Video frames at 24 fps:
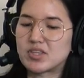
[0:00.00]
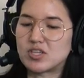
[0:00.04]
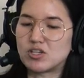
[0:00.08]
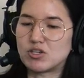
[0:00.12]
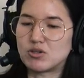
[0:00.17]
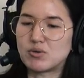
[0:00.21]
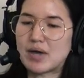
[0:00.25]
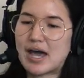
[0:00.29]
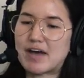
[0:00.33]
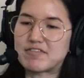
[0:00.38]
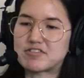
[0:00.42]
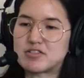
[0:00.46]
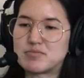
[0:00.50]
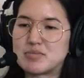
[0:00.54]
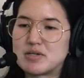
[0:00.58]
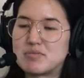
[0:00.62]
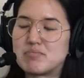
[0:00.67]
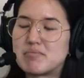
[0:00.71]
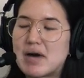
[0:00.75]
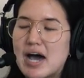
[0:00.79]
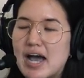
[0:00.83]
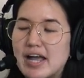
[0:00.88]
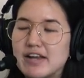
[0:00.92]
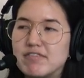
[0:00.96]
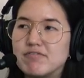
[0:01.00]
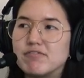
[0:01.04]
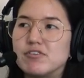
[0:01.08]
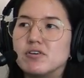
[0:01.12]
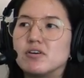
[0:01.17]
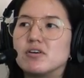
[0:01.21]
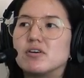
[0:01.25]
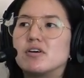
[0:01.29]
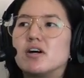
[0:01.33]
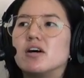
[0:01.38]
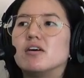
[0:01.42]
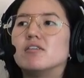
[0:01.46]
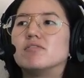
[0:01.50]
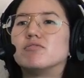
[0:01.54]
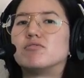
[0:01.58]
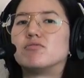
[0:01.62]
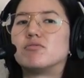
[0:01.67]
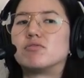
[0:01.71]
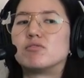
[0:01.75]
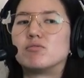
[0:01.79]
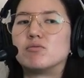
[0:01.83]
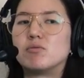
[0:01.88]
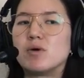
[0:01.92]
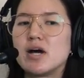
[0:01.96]
you have to be mindful
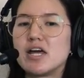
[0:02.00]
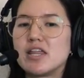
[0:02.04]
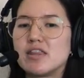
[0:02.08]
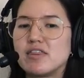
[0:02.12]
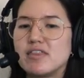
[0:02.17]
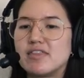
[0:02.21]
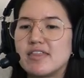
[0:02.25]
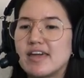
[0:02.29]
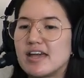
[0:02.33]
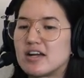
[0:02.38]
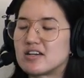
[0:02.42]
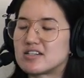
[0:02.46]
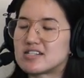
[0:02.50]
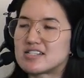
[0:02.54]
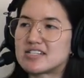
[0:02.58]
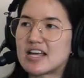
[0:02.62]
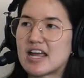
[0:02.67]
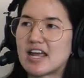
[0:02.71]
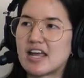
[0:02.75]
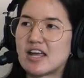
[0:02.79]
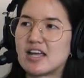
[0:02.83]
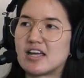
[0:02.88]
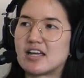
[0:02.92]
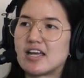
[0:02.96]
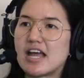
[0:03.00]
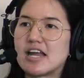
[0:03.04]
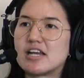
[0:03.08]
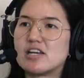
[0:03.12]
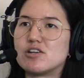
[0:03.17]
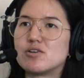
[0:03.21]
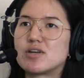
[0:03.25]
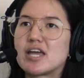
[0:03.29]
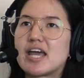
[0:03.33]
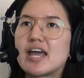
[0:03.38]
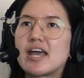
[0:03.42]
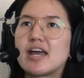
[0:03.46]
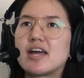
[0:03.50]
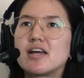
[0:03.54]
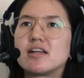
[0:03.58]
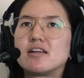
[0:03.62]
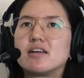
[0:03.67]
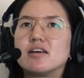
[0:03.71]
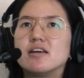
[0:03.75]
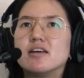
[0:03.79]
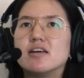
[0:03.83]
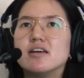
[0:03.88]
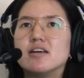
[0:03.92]
of what they're saying and you can't